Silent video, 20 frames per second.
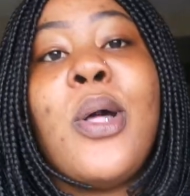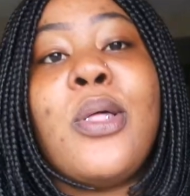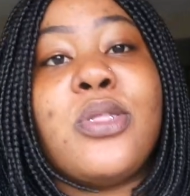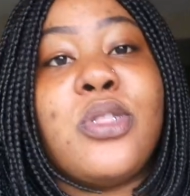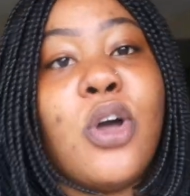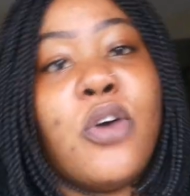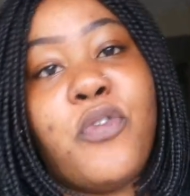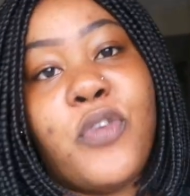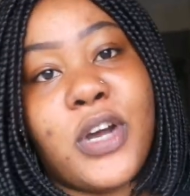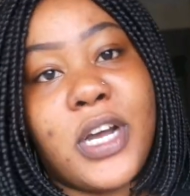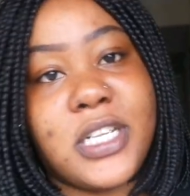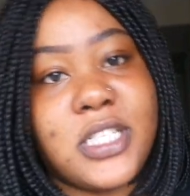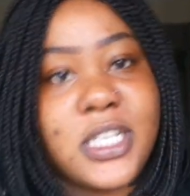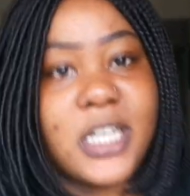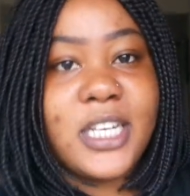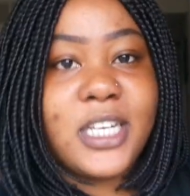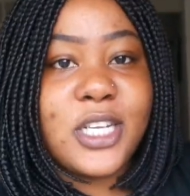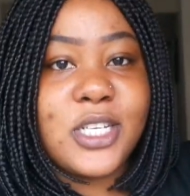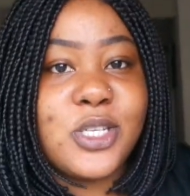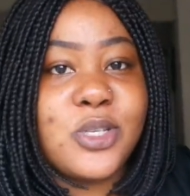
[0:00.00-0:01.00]
Don't forget to
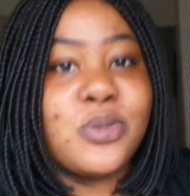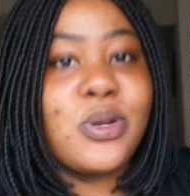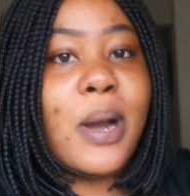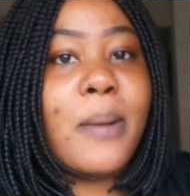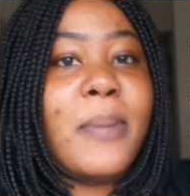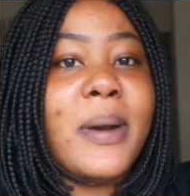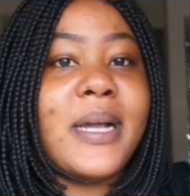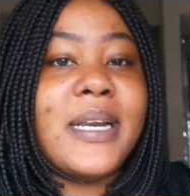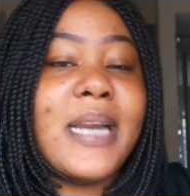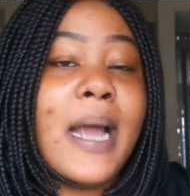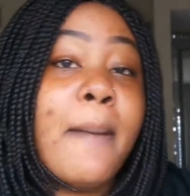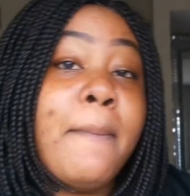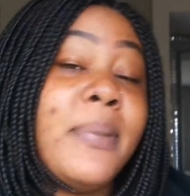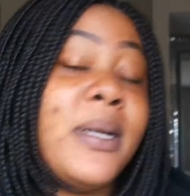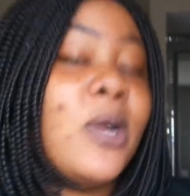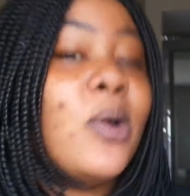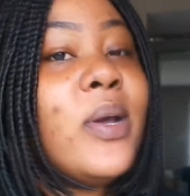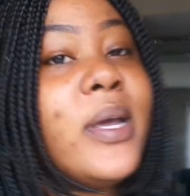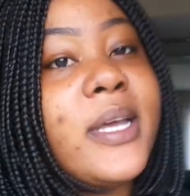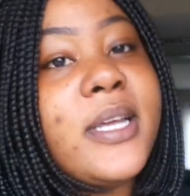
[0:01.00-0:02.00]
hit the subscribe button down
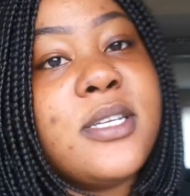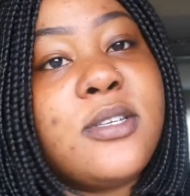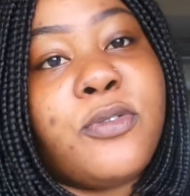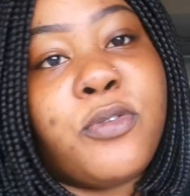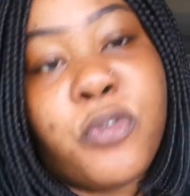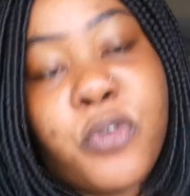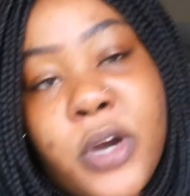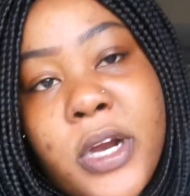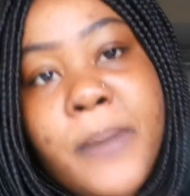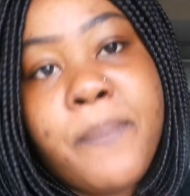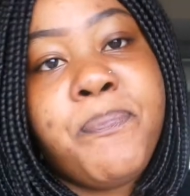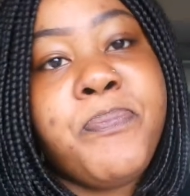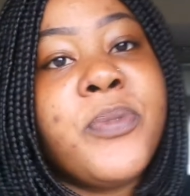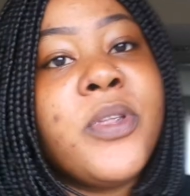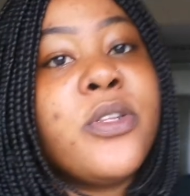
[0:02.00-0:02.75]
below. It is free.